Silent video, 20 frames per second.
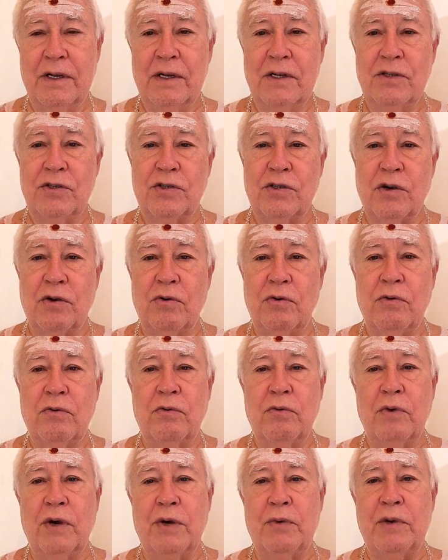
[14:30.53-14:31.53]
So
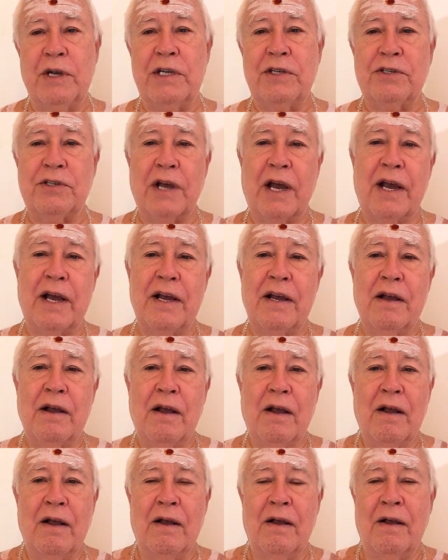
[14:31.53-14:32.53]
when we say
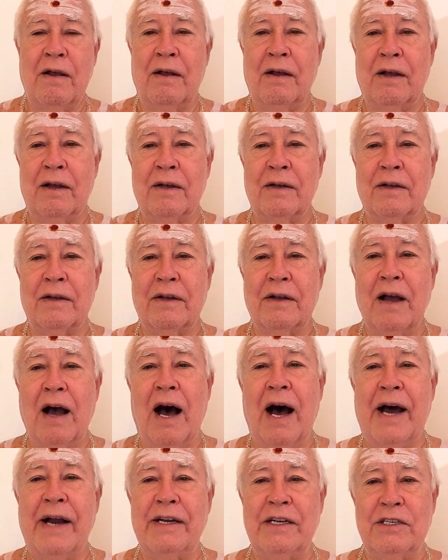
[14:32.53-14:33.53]

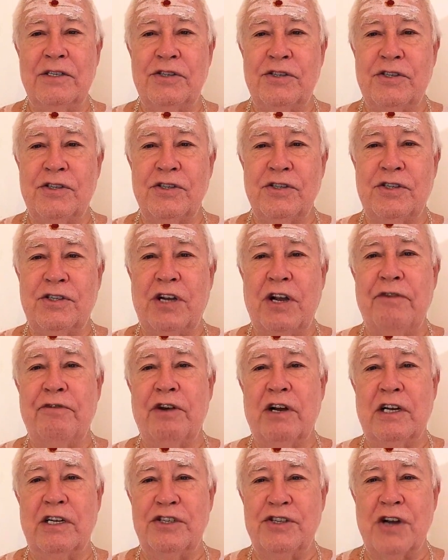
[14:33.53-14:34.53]
God is Shiva
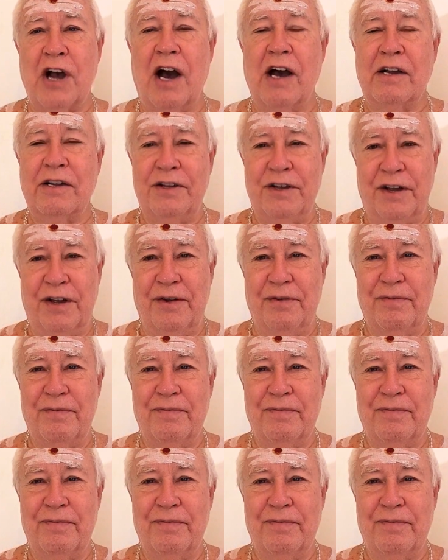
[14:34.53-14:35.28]
is Shakti,